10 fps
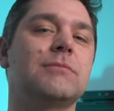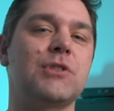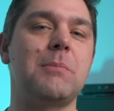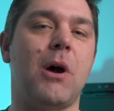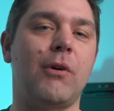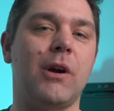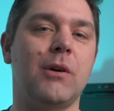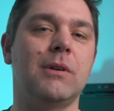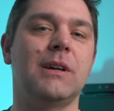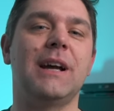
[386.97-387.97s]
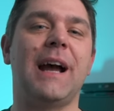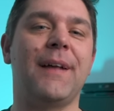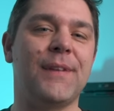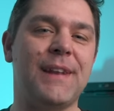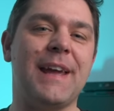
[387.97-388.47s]
tomorrow
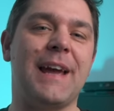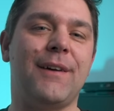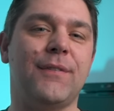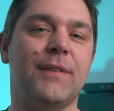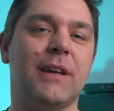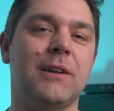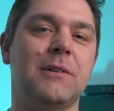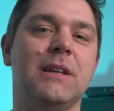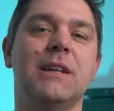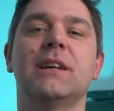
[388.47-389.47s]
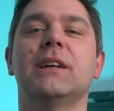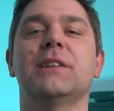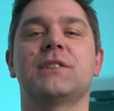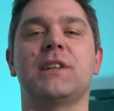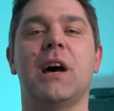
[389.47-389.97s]
and the day after,
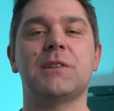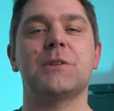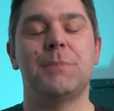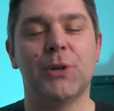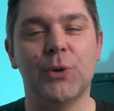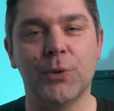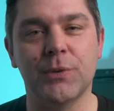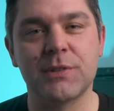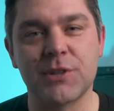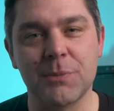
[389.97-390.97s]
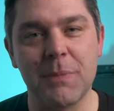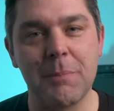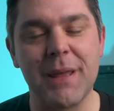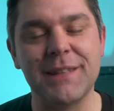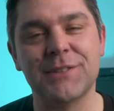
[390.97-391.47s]
and start to build some
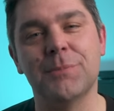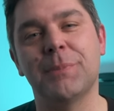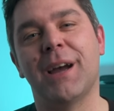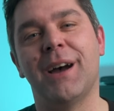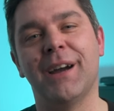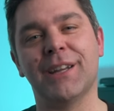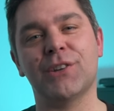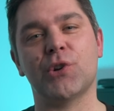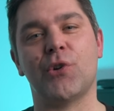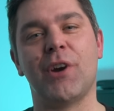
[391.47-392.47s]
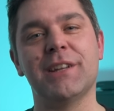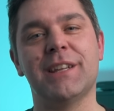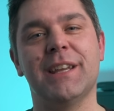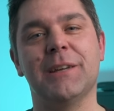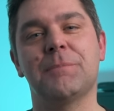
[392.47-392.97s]
momentum behind your
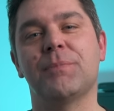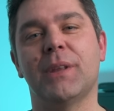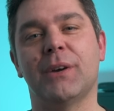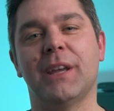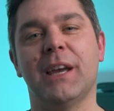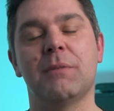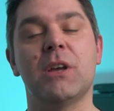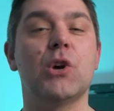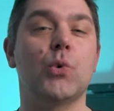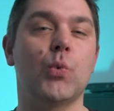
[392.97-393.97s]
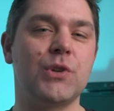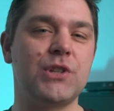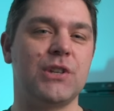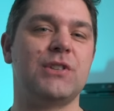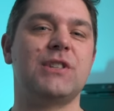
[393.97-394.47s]
idea, okay?
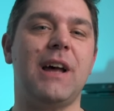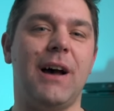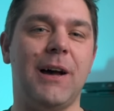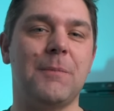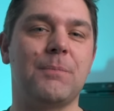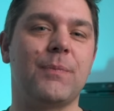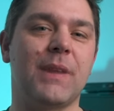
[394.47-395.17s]
Once you start,